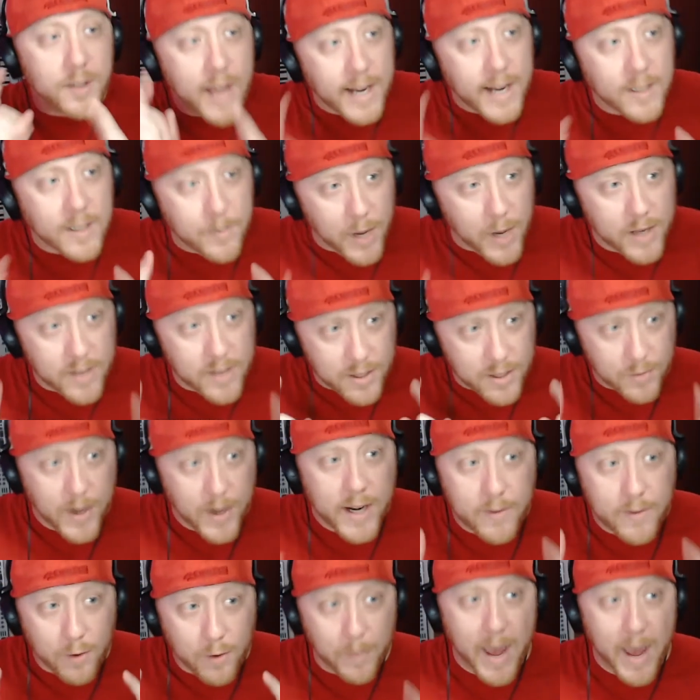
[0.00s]
Electabuzz is
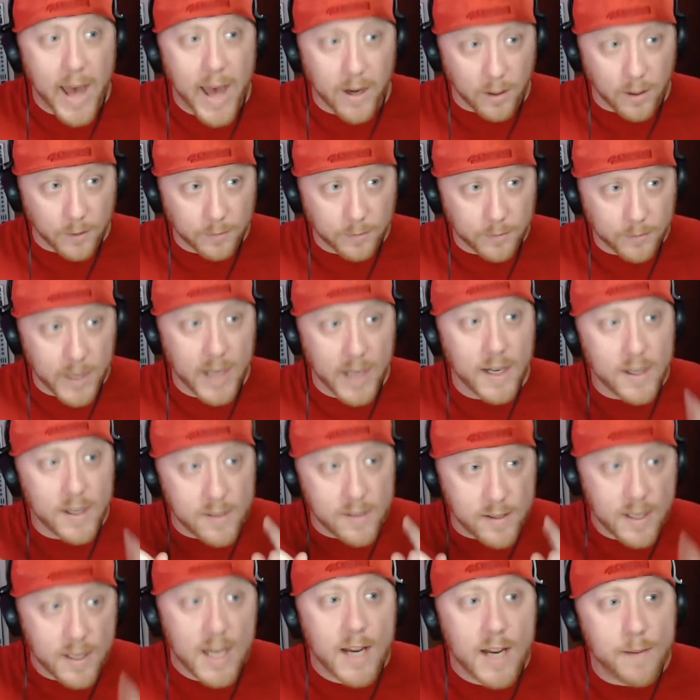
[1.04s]
ready for battle and
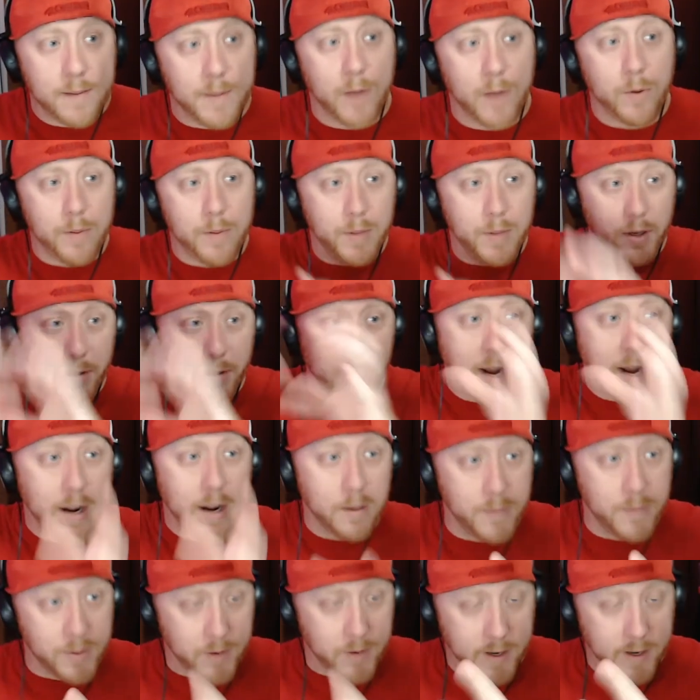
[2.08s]
his team that we build
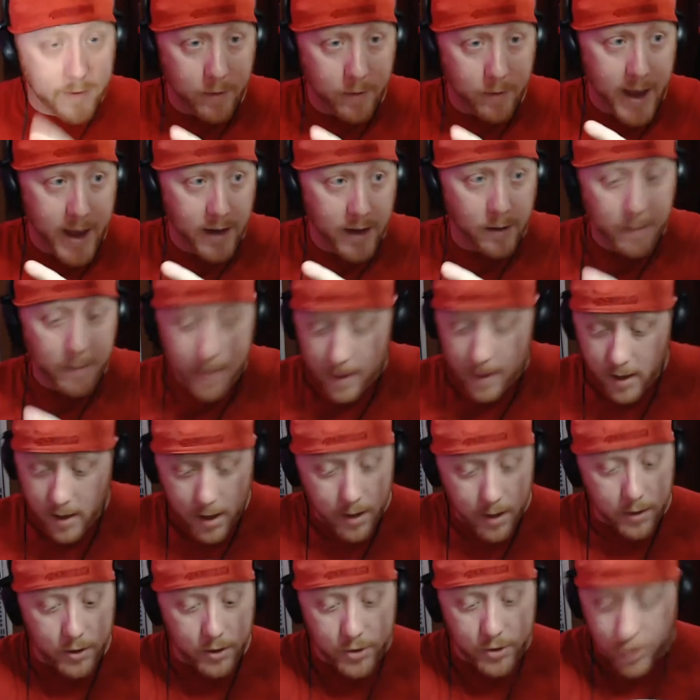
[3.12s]
around him is ready for battle,
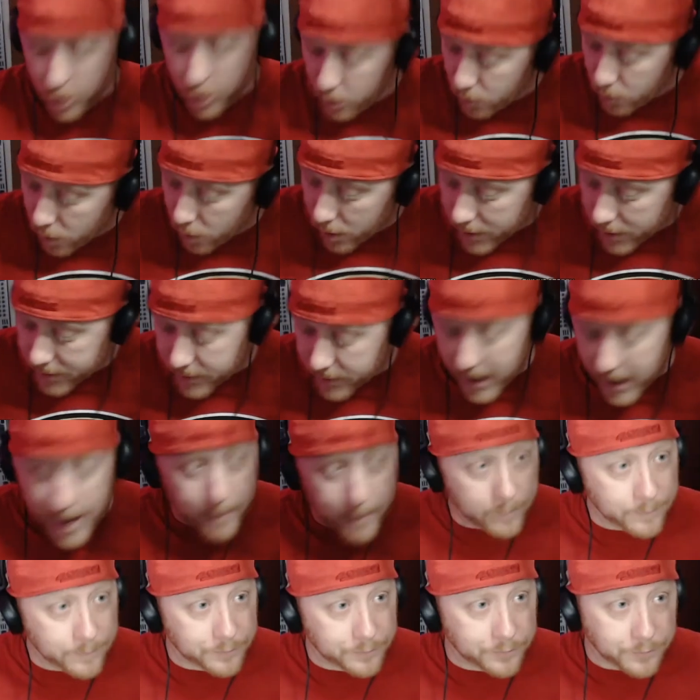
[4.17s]
there's two rules,
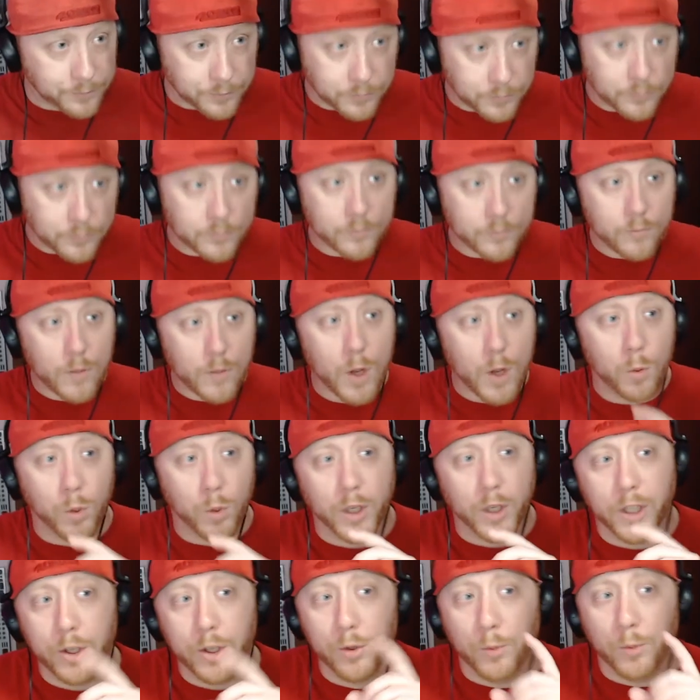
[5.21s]
right?
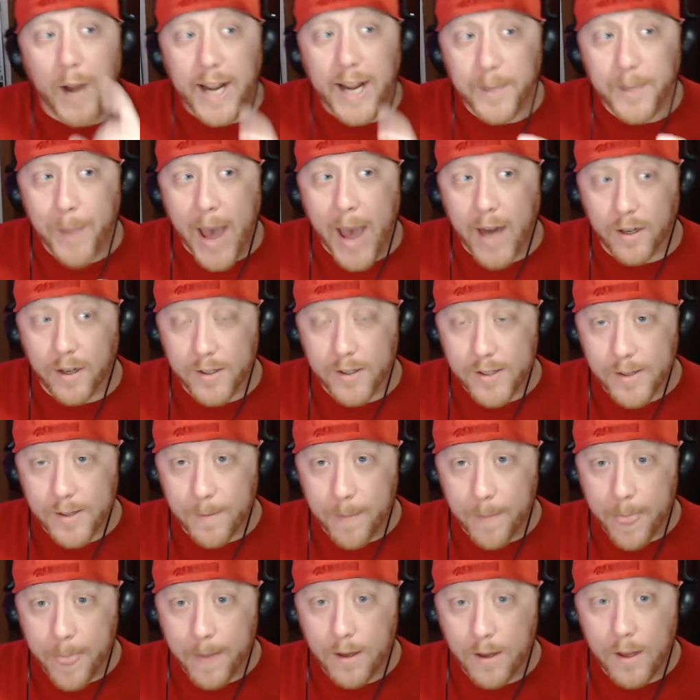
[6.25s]
We're gonna do ranked battles,
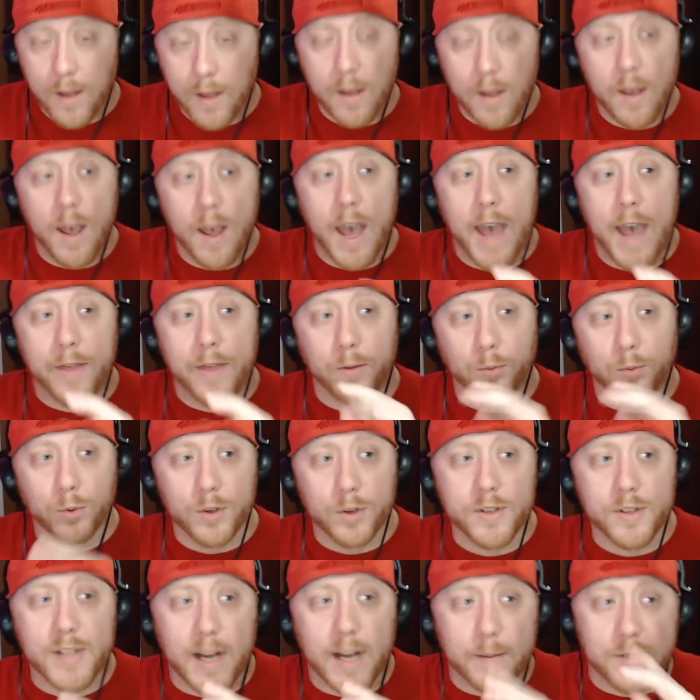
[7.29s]
and the
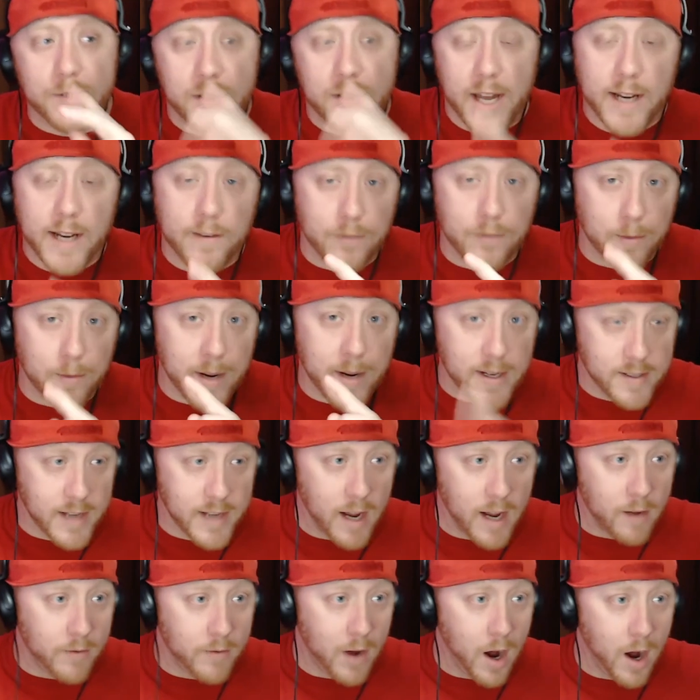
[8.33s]
rules that I'm setting for
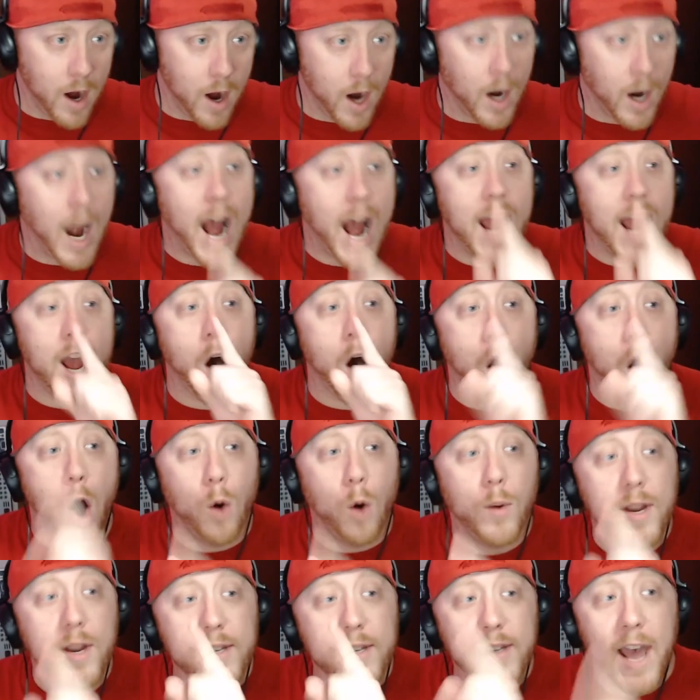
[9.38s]
myself are I
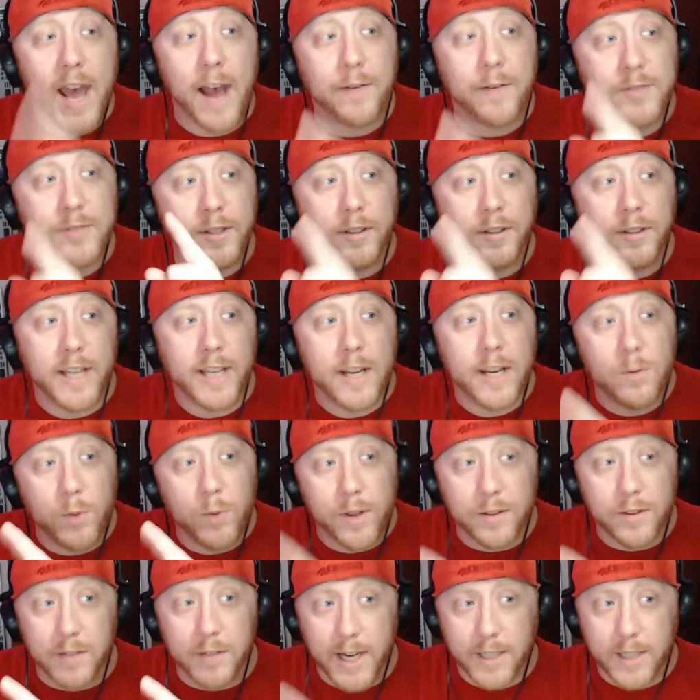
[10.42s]
always have to lead
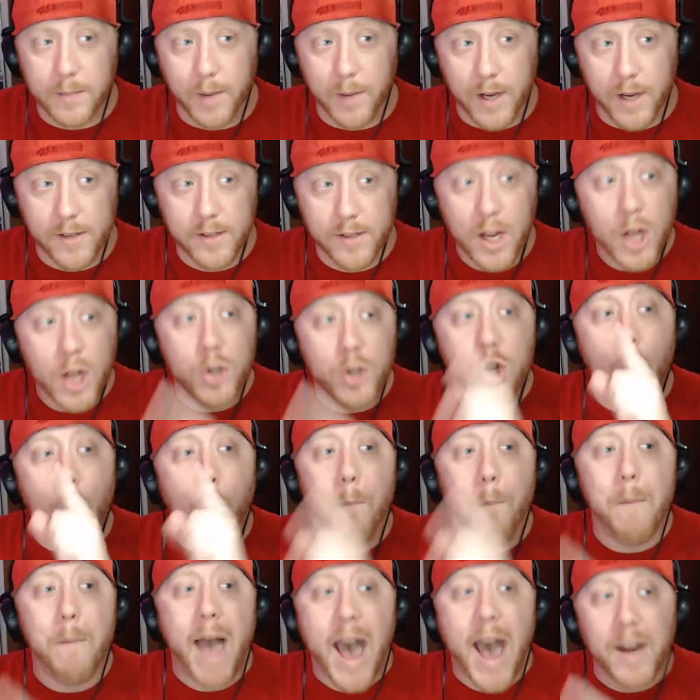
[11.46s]
with Electabuzz, no
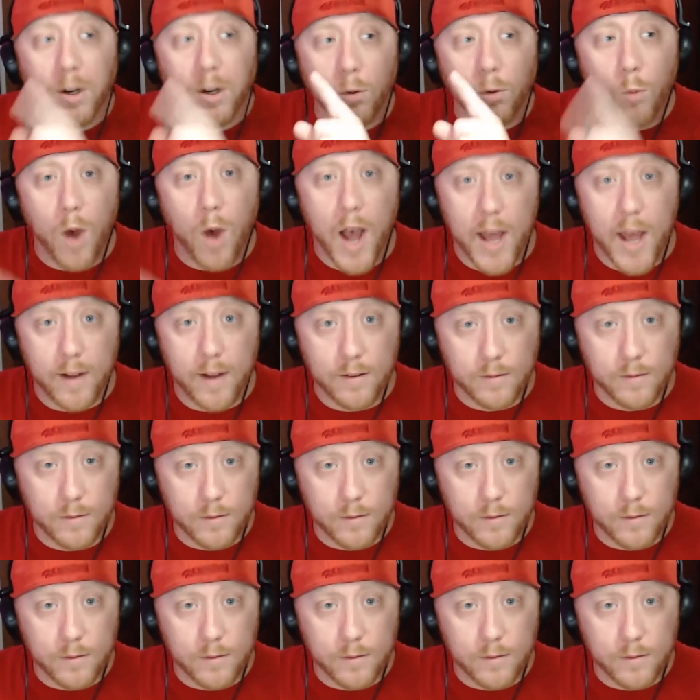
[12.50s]
matter what.